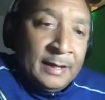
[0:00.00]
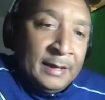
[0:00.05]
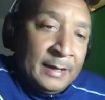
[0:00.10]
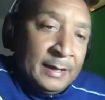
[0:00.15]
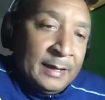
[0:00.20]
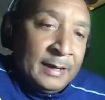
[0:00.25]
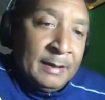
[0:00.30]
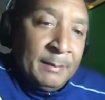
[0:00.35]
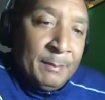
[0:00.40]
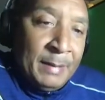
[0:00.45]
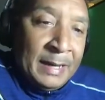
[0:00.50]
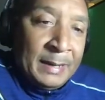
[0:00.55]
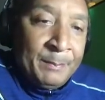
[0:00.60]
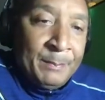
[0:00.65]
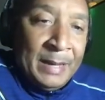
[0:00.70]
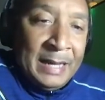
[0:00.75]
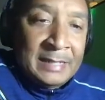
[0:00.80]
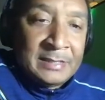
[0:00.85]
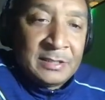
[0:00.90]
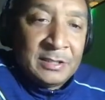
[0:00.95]
He and Mike
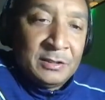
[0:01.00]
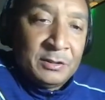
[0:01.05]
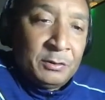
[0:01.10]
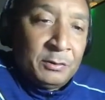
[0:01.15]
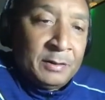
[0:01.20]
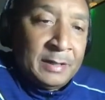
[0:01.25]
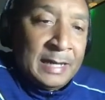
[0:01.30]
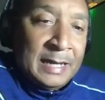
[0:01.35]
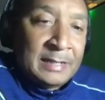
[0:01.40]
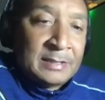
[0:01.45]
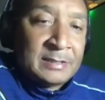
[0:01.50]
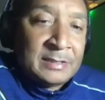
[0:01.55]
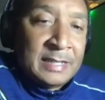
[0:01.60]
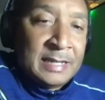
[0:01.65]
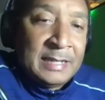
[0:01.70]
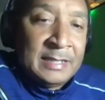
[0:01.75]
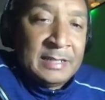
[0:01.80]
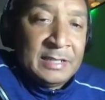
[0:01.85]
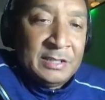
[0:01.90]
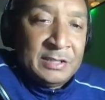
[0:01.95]
Baskin do an
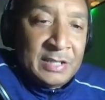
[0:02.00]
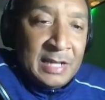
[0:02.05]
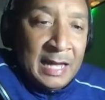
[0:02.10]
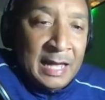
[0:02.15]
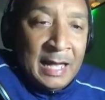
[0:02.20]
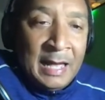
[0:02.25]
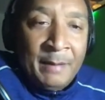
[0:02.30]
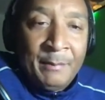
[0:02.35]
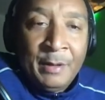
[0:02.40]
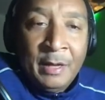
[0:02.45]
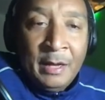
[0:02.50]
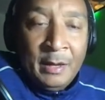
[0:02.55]
outstanding job